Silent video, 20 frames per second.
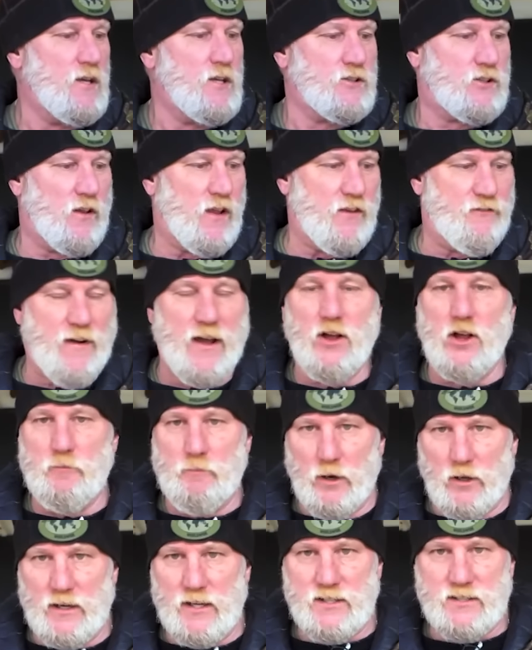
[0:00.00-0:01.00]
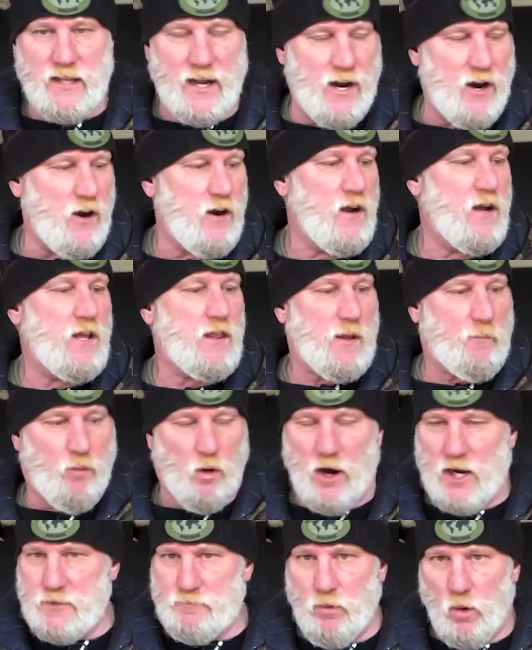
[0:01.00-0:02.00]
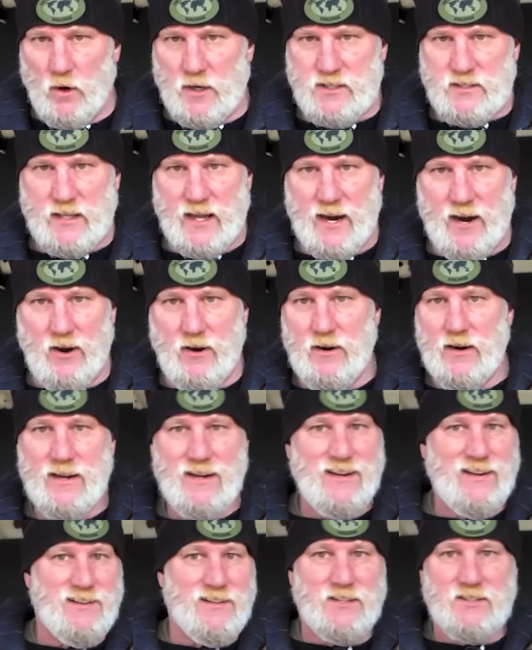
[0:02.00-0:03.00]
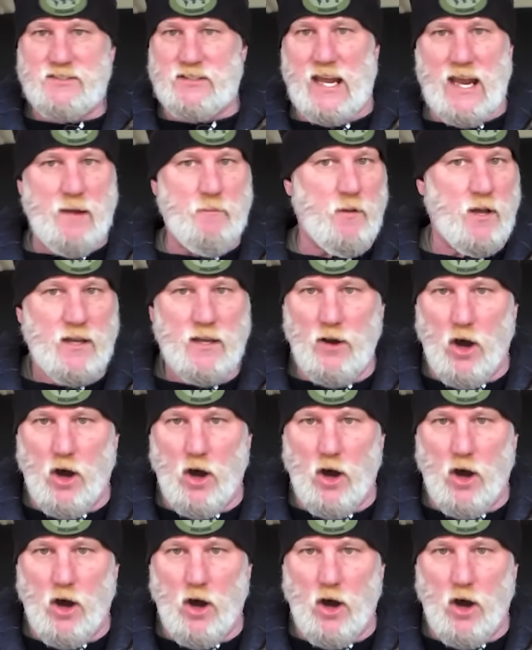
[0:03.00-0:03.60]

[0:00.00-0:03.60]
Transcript: So the availability's there, the price point's there, same